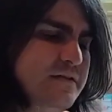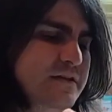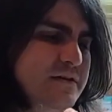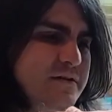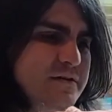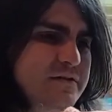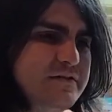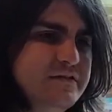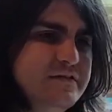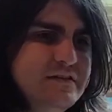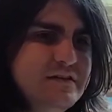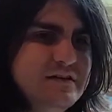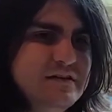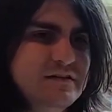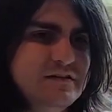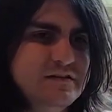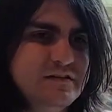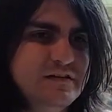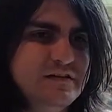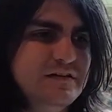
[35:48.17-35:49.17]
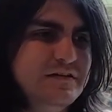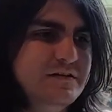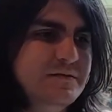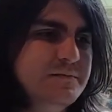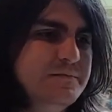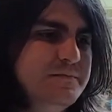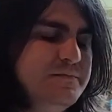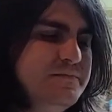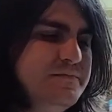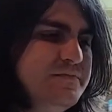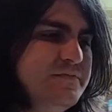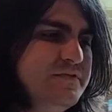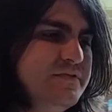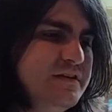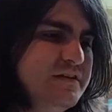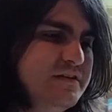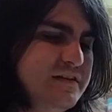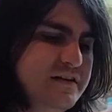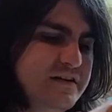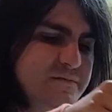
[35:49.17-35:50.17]
there's these
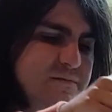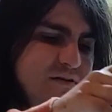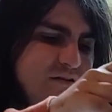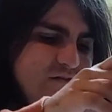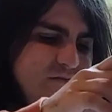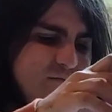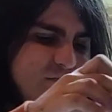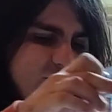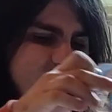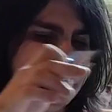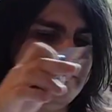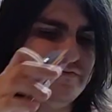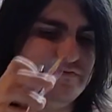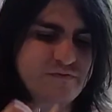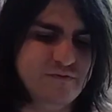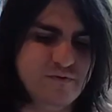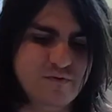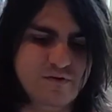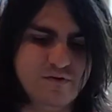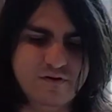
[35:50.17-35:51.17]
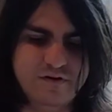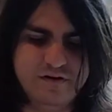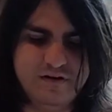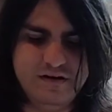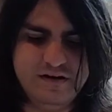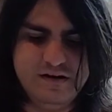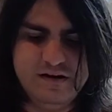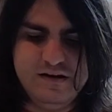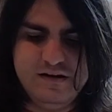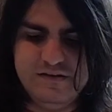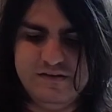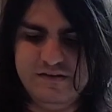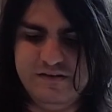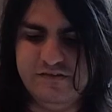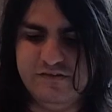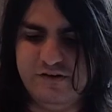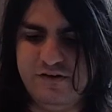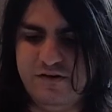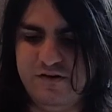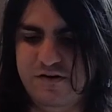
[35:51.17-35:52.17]
things that I mentioned before.
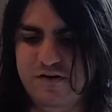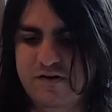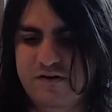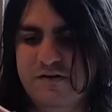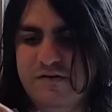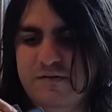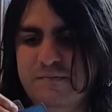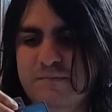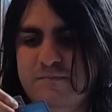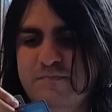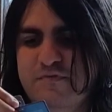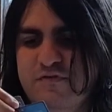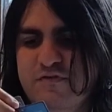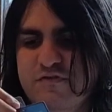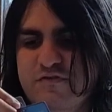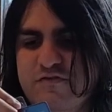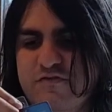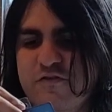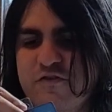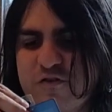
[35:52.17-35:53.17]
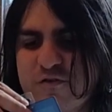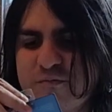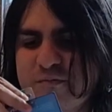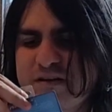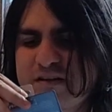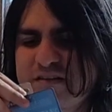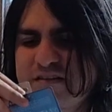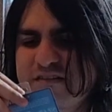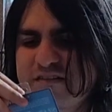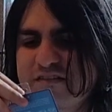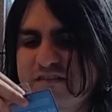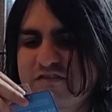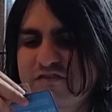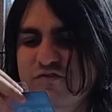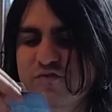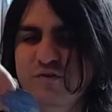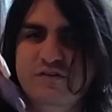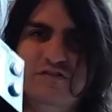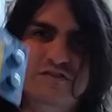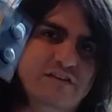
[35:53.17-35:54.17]
These are performance
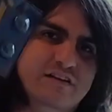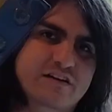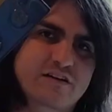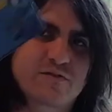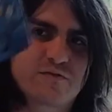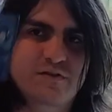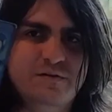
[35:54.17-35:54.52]
joystick